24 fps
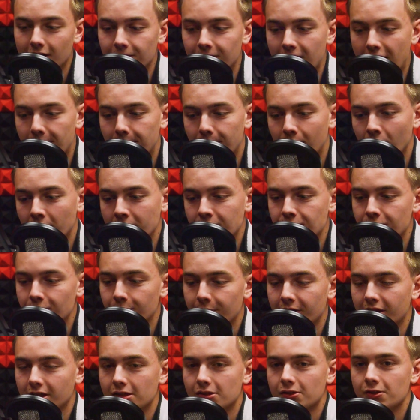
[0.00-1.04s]
love that point
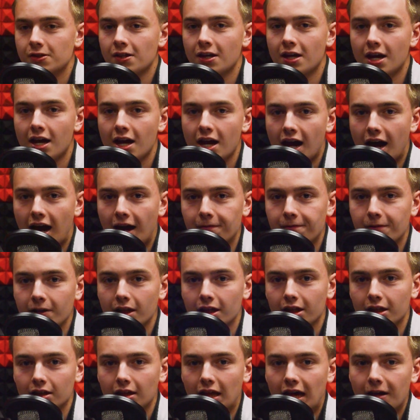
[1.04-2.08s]
too, because I
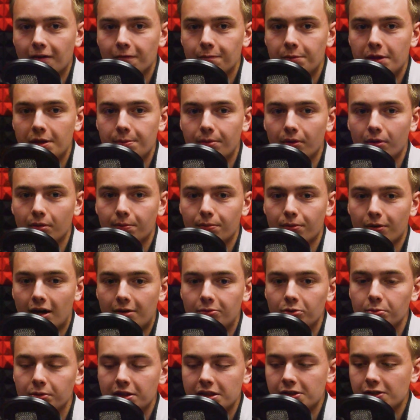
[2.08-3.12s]
feel like a lot of people
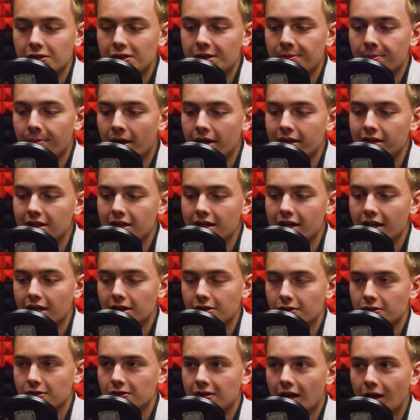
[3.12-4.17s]
probably see Mikey
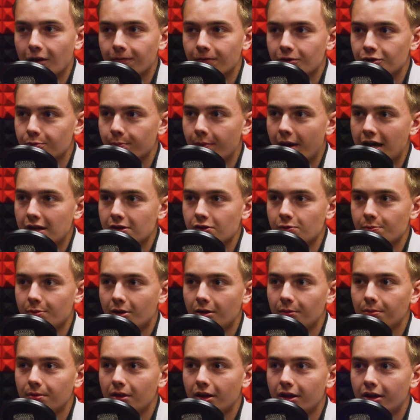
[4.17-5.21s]
as a selfish
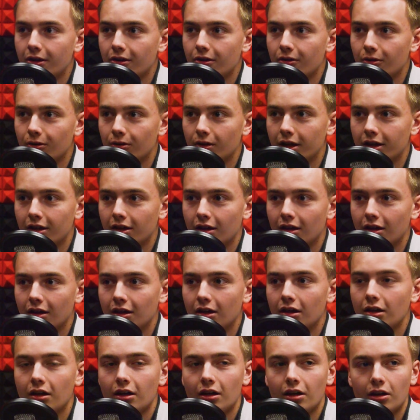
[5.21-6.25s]
basketball player or like
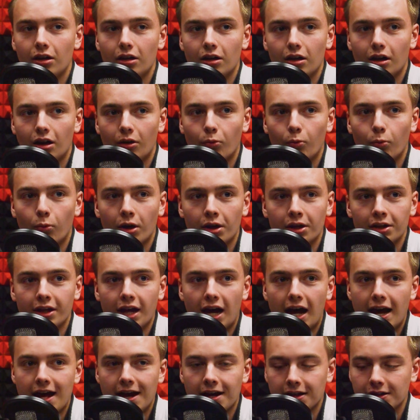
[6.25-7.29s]
a one
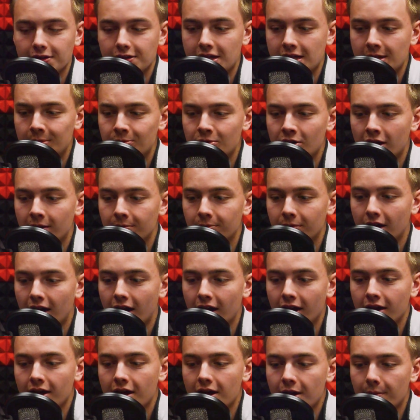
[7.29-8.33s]
guy on a team type
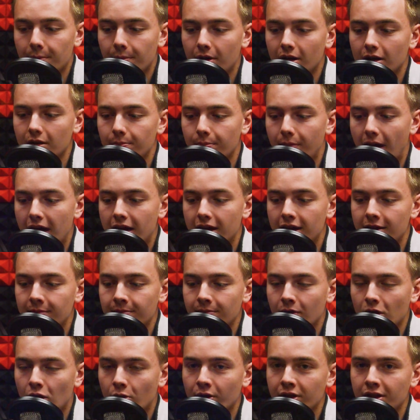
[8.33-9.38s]
guy. But by
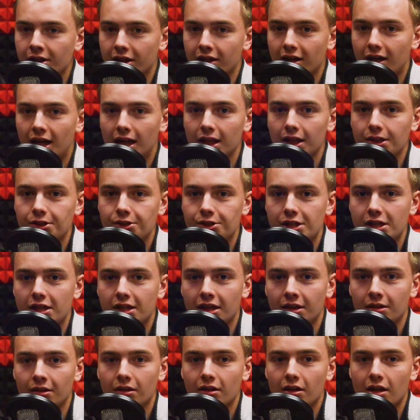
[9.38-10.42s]
him going to college, he
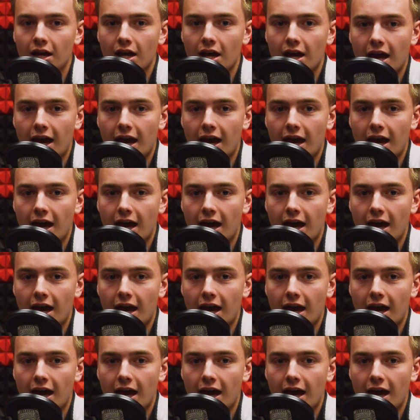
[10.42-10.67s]
can